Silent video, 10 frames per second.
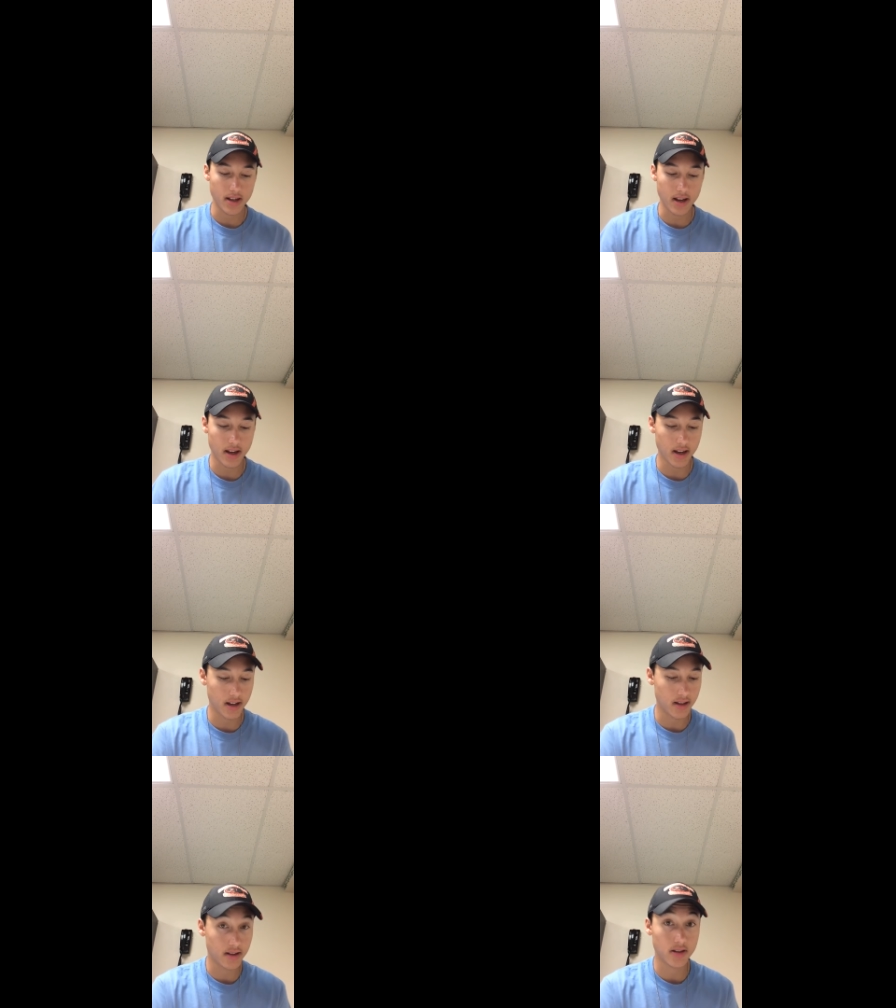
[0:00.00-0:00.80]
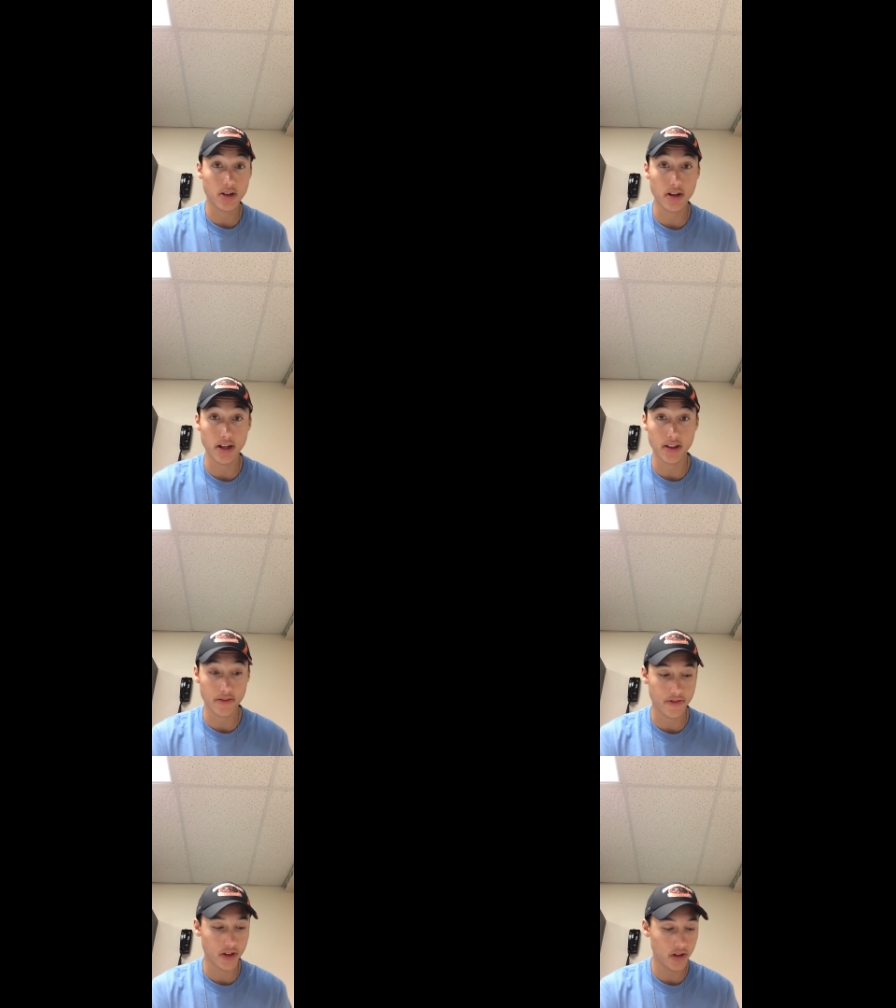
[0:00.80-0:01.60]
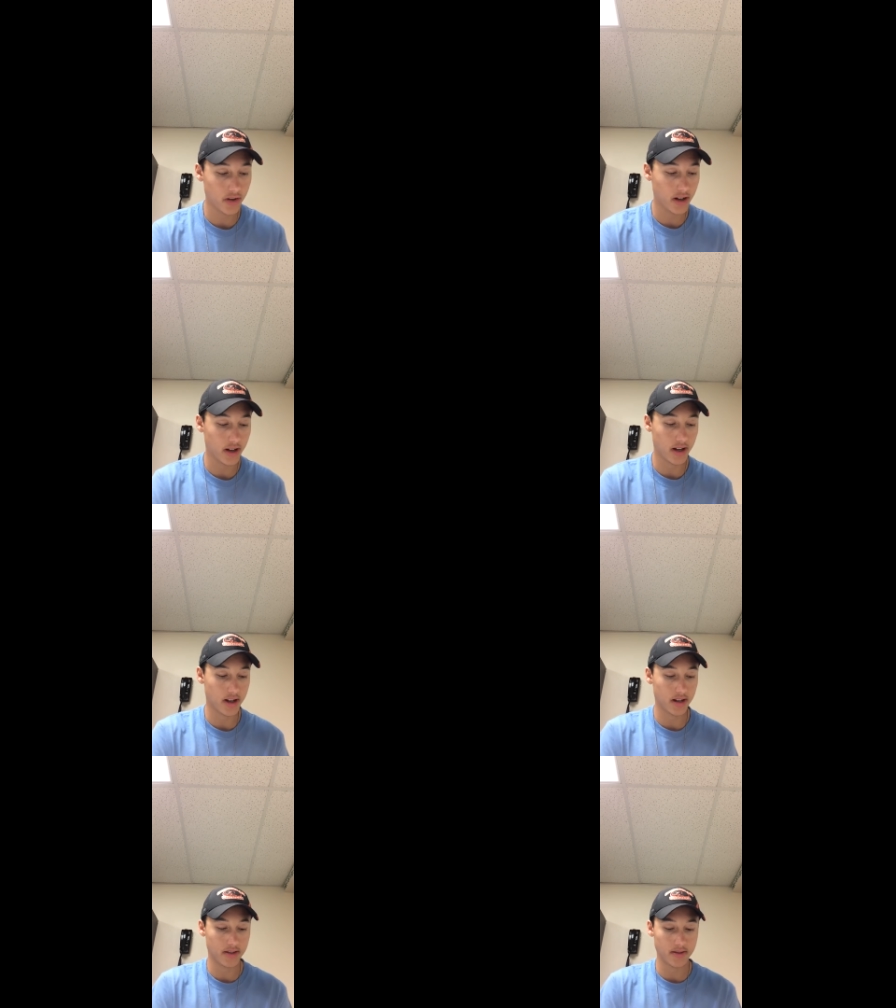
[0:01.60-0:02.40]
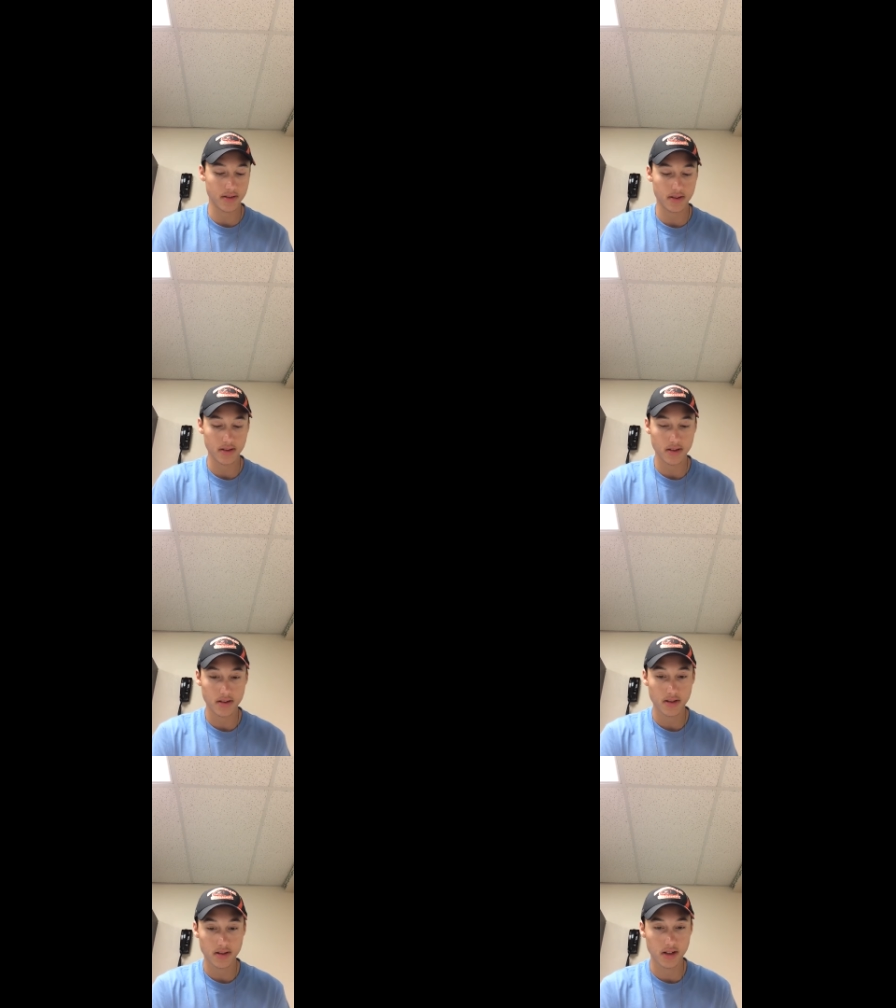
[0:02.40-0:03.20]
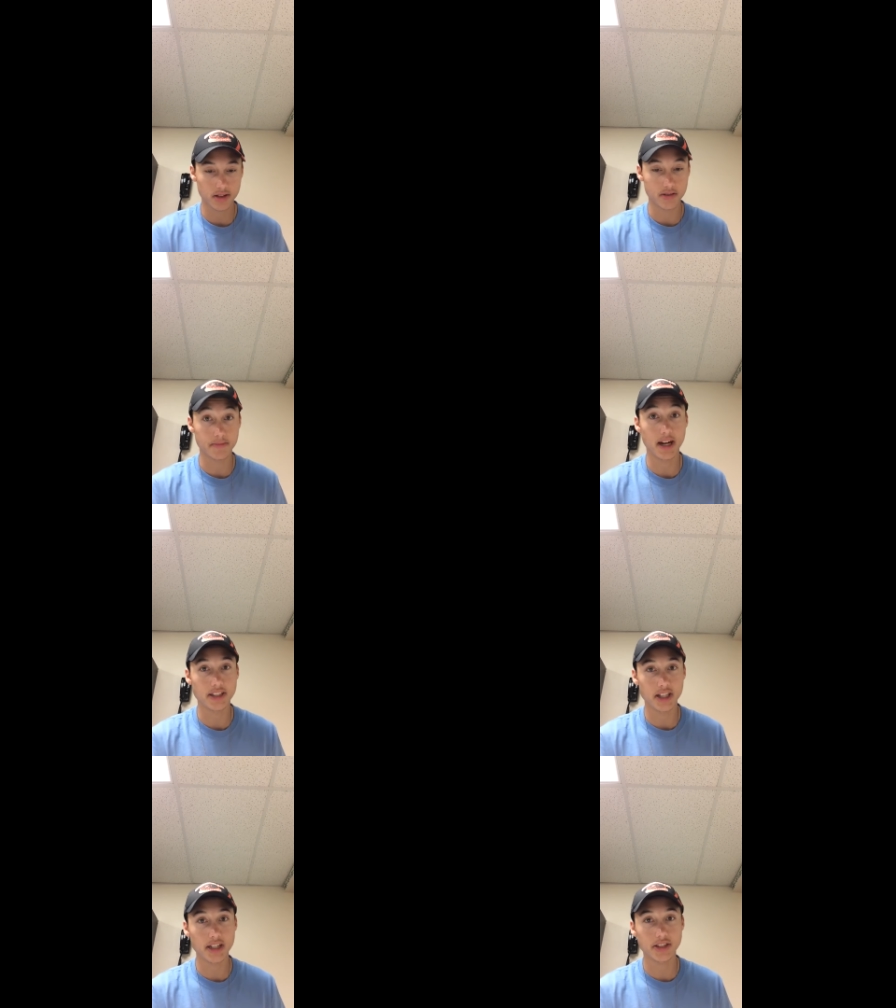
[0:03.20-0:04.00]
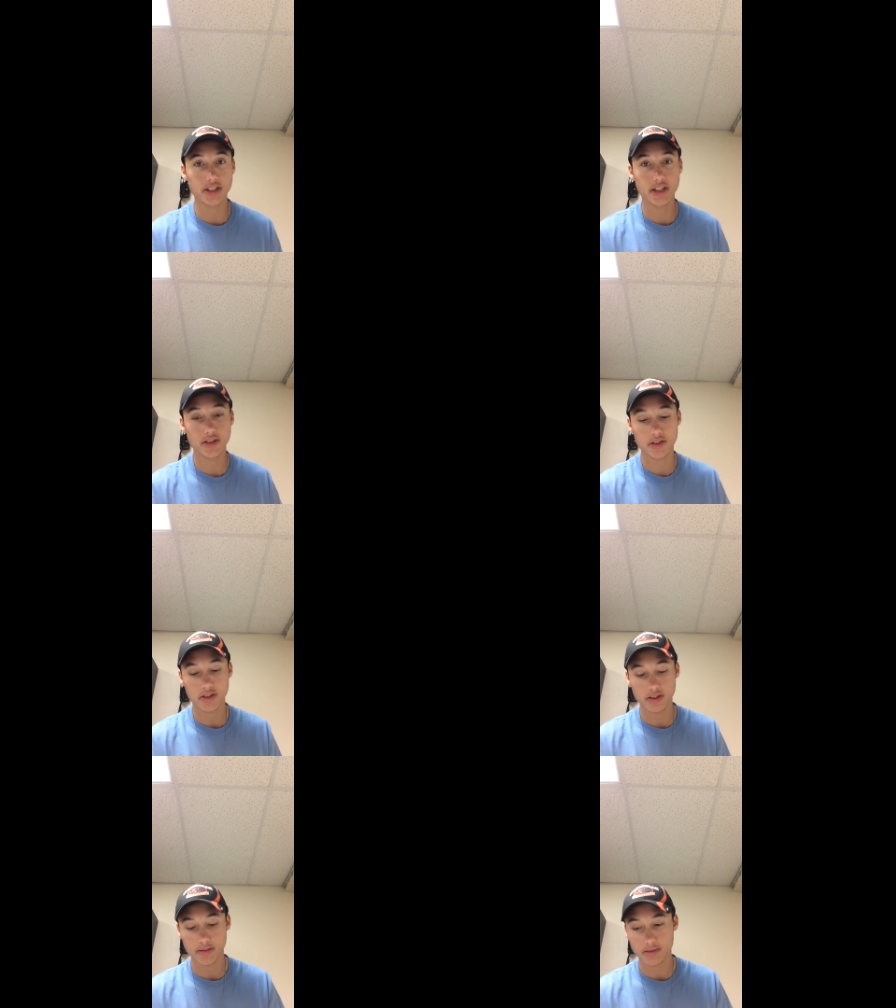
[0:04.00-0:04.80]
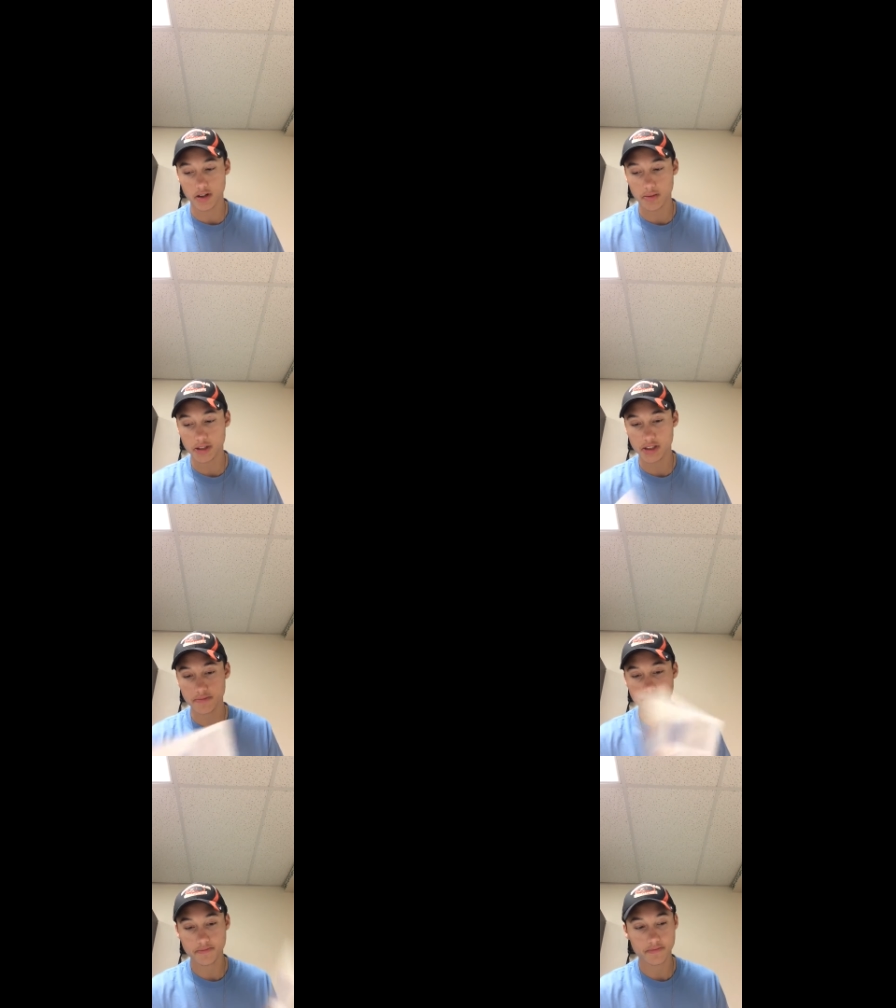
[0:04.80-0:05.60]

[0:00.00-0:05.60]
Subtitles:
in cooking the food and goes from digestion to absorption